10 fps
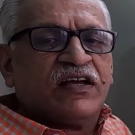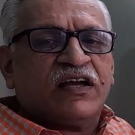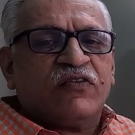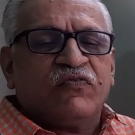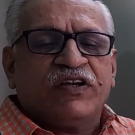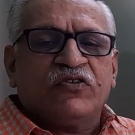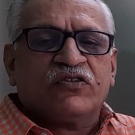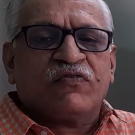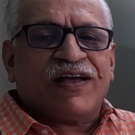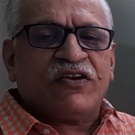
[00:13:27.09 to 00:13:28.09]
And we know
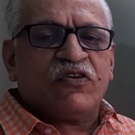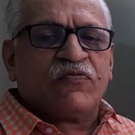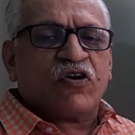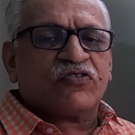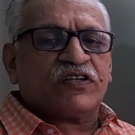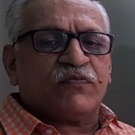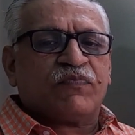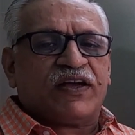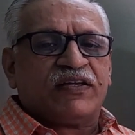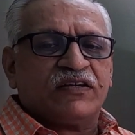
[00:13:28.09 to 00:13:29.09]
the value of cos n
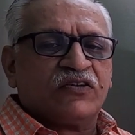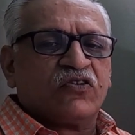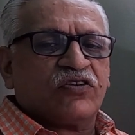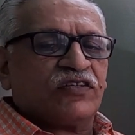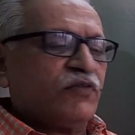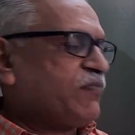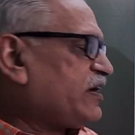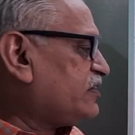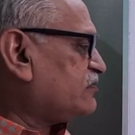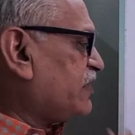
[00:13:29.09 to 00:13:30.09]
pi. Cos n
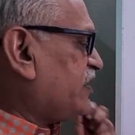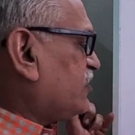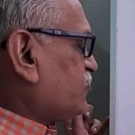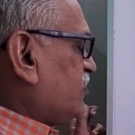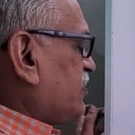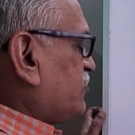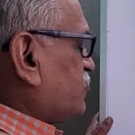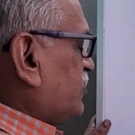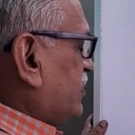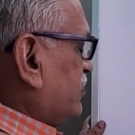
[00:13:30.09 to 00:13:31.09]
pi is minus 1 raised
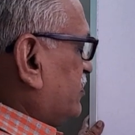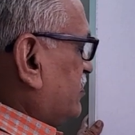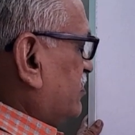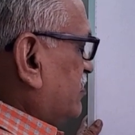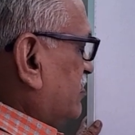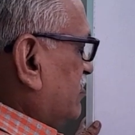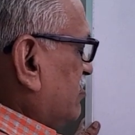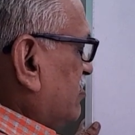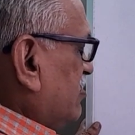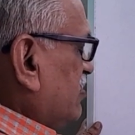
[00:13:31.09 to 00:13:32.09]
to n.
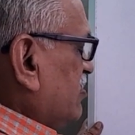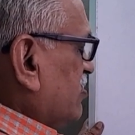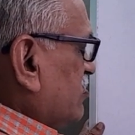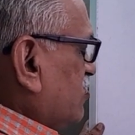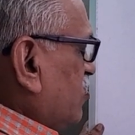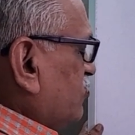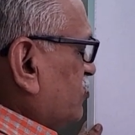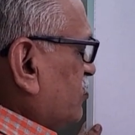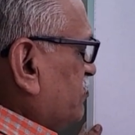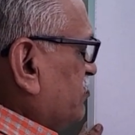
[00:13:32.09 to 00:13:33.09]
Cos
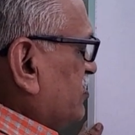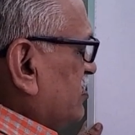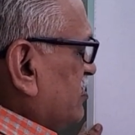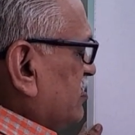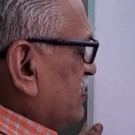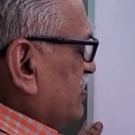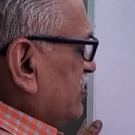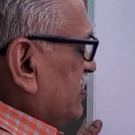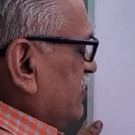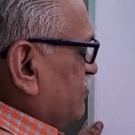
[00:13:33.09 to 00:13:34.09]
of
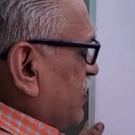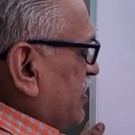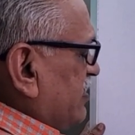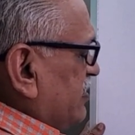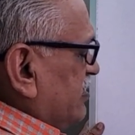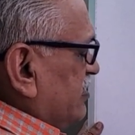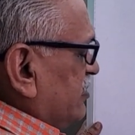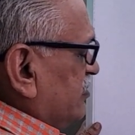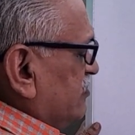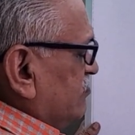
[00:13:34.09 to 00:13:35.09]
n pi
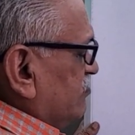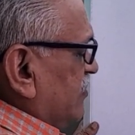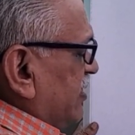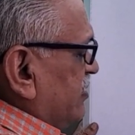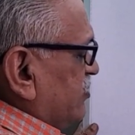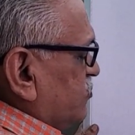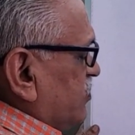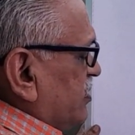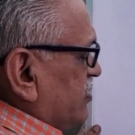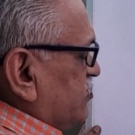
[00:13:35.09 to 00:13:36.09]
is minus
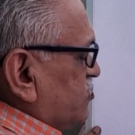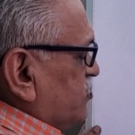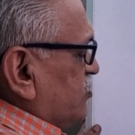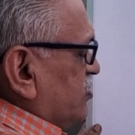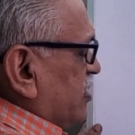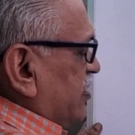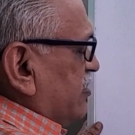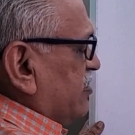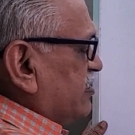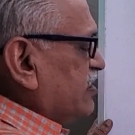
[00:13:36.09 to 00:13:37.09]
1 raised to
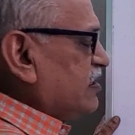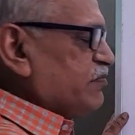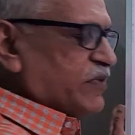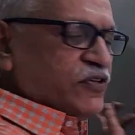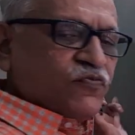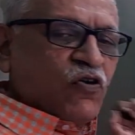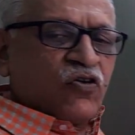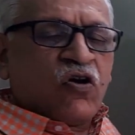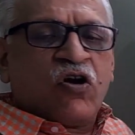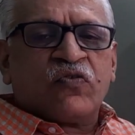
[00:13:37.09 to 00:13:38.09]
n. Means
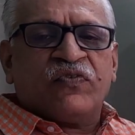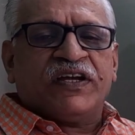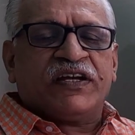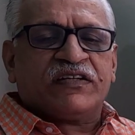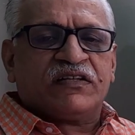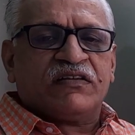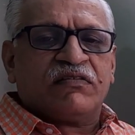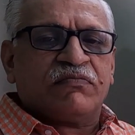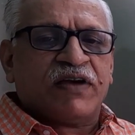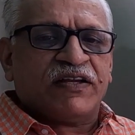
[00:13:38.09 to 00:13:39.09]
for odd we get
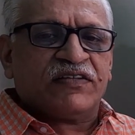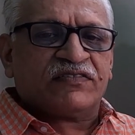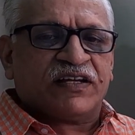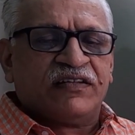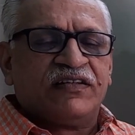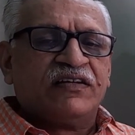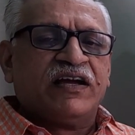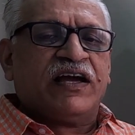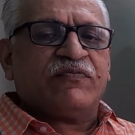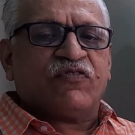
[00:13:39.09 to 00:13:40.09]
minus sign,
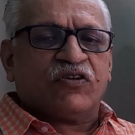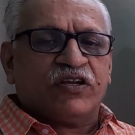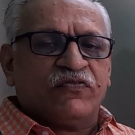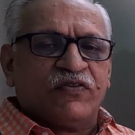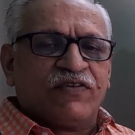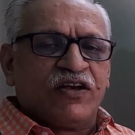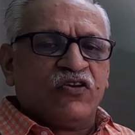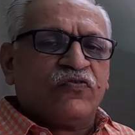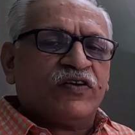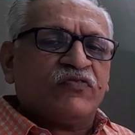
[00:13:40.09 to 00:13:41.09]
and for even
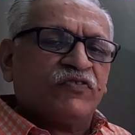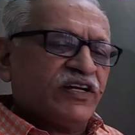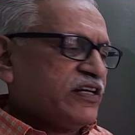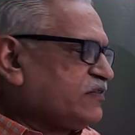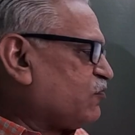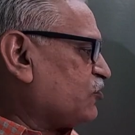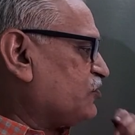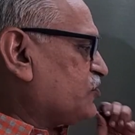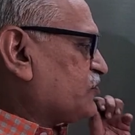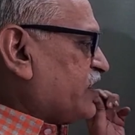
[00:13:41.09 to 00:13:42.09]
value of n we get
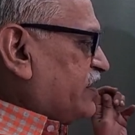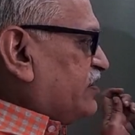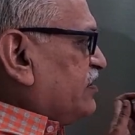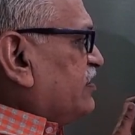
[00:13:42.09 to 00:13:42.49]
positive sign.